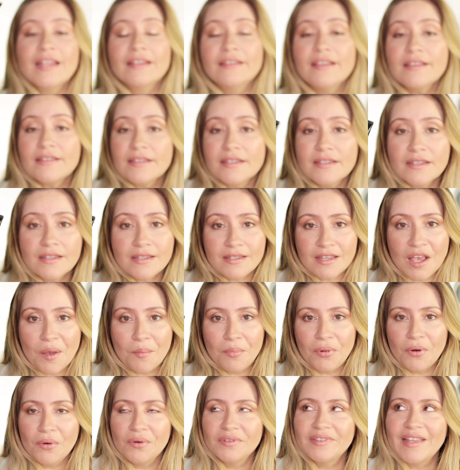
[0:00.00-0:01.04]
This is a
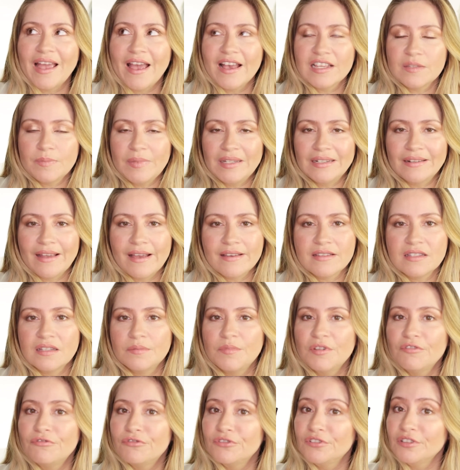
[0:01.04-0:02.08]
sample that has been lasting
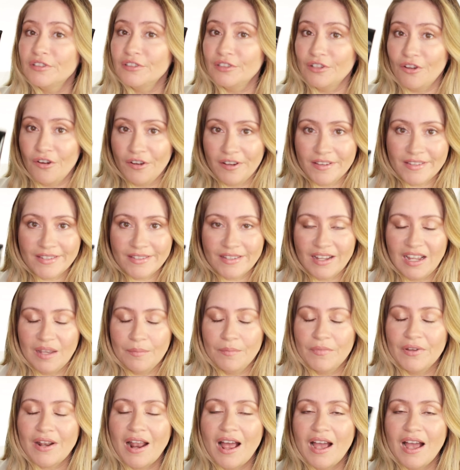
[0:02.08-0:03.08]
me for the longest time.